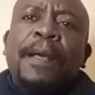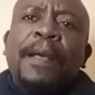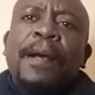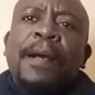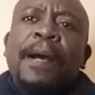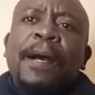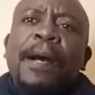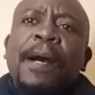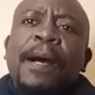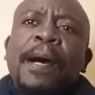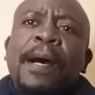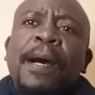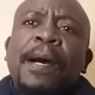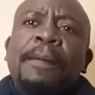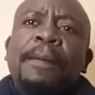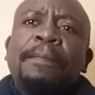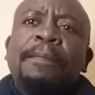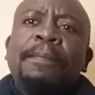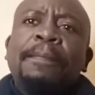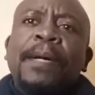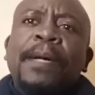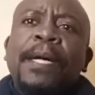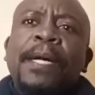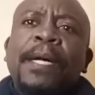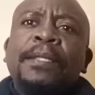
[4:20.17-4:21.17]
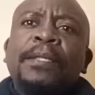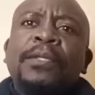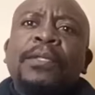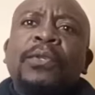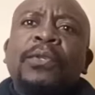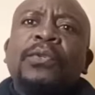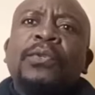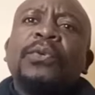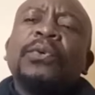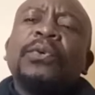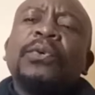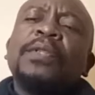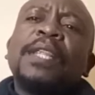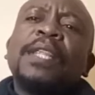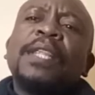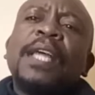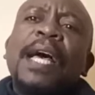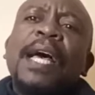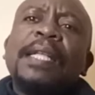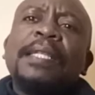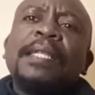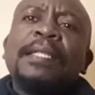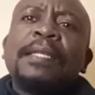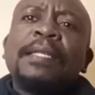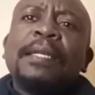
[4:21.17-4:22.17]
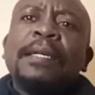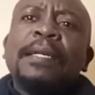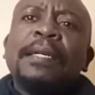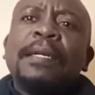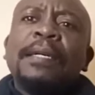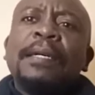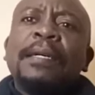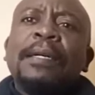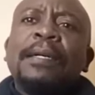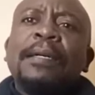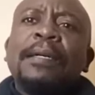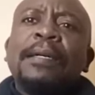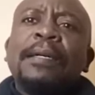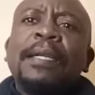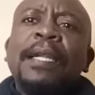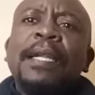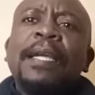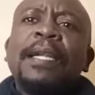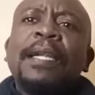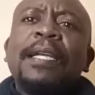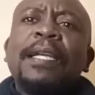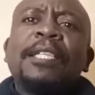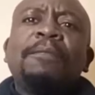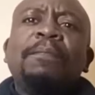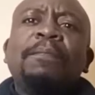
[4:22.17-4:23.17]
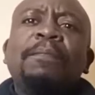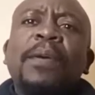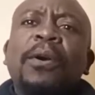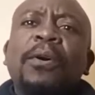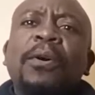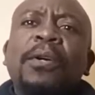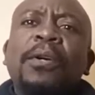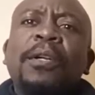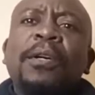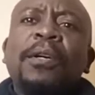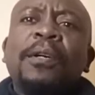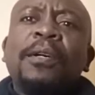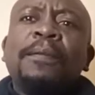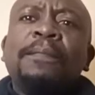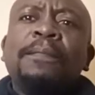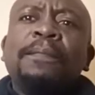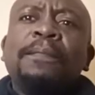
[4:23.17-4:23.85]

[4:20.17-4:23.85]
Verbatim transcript: Um, and to do that, uh, let us speak on uh,